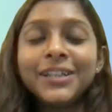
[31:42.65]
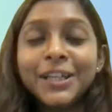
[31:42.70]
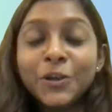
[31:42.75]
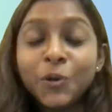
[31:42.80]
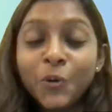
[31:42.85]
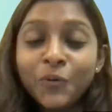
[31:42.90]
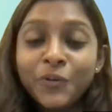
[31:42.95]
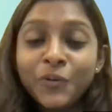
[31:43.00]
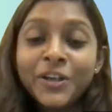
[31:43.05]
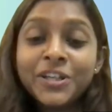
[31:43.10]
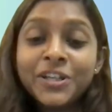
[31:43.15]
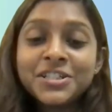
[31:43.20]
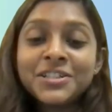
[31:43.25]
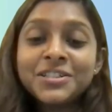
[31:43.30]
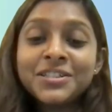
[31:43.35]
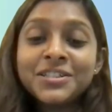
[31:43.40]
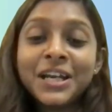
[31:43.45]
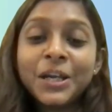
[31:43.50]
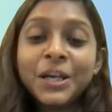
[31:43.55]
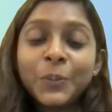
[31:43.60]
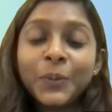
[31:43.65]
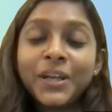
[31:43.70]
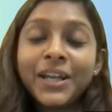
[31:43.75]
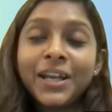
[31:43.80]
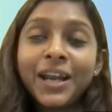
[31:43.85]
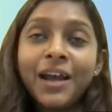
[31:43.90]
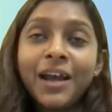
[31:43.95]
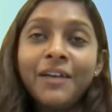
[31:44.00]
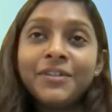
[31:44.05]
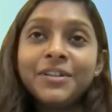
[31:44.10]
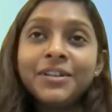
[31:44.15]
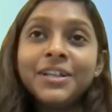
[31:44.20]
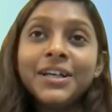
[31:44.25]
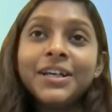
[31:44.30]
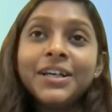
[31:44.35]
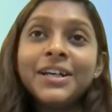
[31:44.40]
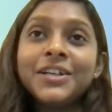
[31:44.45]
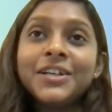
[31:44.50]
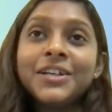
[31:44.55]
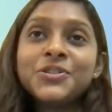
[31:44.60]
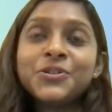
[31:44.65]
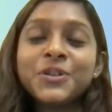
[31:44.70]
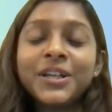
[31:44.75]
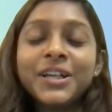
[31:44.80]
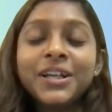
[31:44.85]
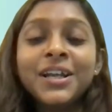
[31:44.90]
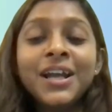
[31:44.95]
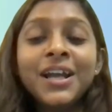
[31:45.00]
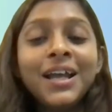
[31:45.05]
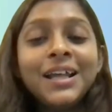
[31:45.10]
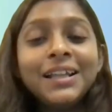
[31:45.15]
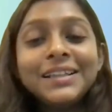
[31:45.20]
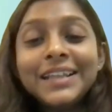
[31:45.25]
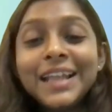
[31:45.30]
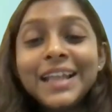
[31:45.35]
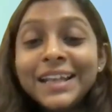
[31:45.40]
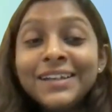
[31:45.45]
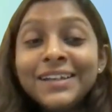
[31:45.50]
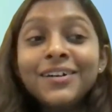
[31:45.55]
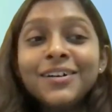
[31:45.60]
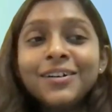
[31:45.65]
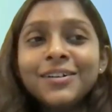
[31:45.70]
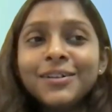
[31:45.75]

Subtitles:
the innovations that we can have in the industry. Then,